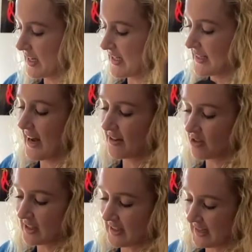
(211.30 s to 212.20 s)
Yes,
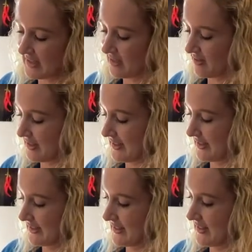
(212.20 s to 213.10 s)
180 degrees
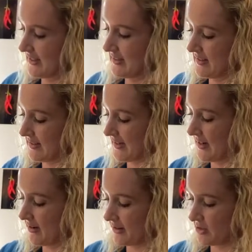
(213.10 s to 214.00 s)
is how
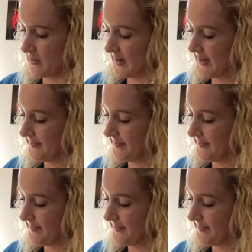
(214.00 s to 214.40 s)
hot it should be.